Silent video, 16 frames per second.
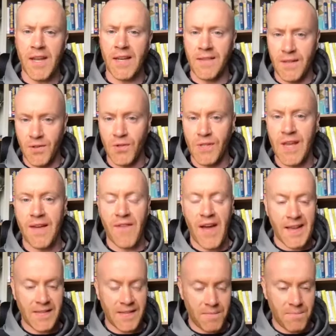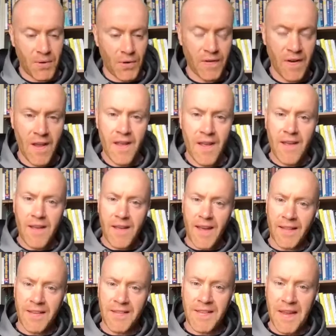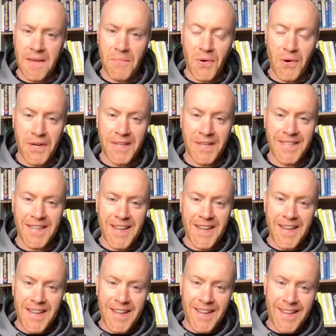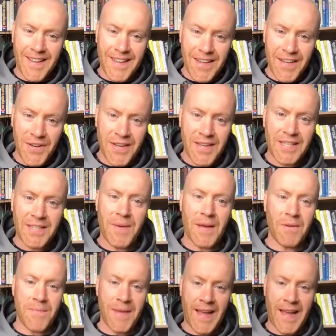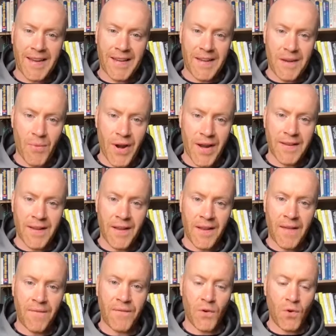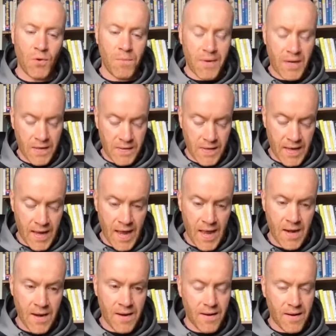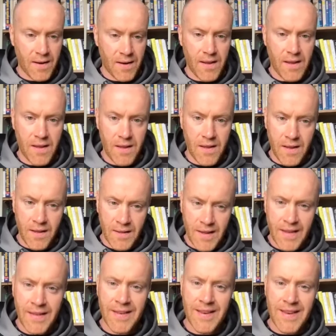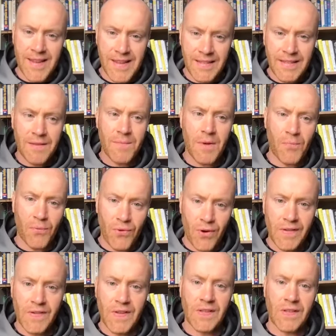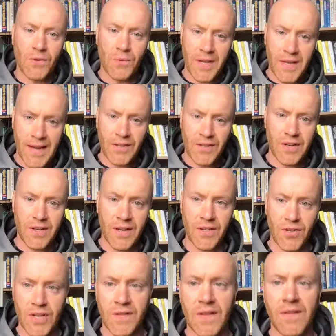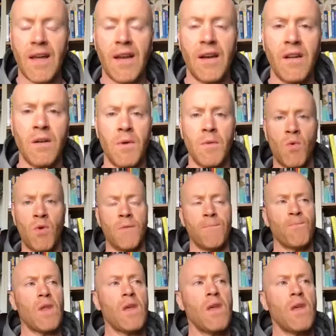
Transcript: Yes, it does have acid, but at the same point, you need to be able to mechanically break down that food because again, it needs to be processed so we can actually digest it that little bit more.